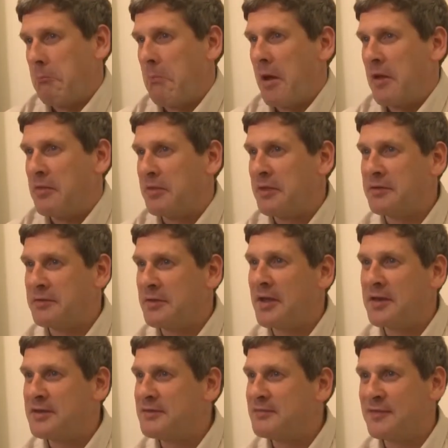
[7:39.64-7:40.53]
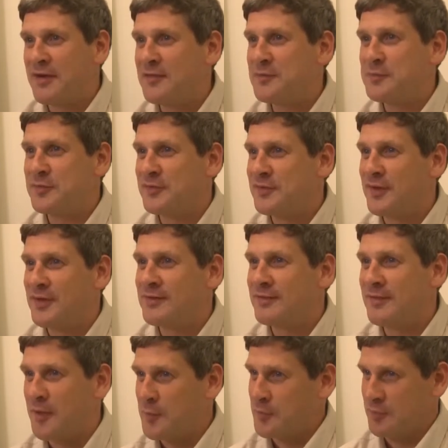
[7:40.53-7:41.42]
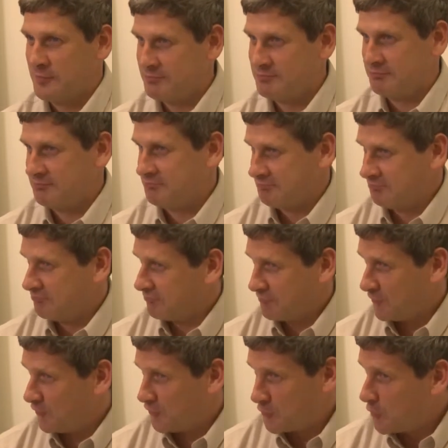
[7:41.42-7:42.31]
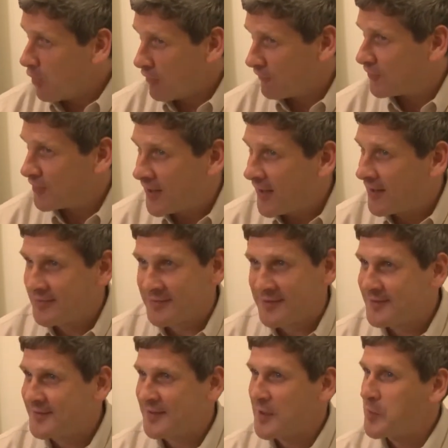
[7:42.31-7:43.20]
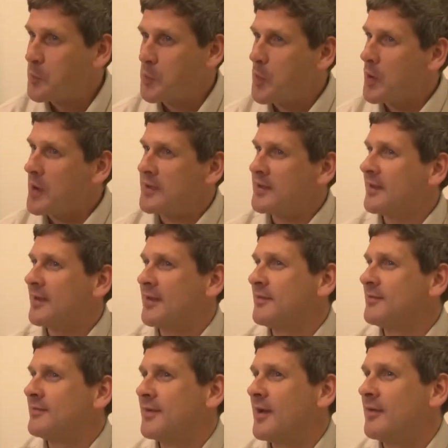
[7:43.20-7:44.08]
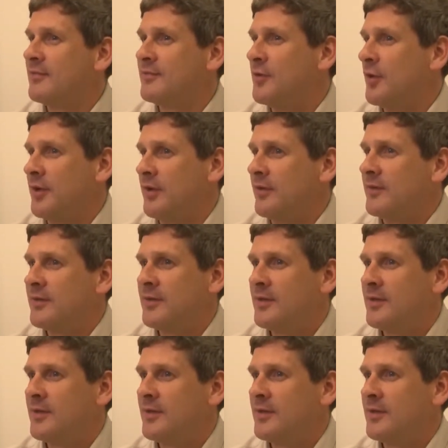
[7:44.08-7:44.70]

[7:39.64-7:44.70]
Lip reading: I think 95% I would do over again the same way that I've done it.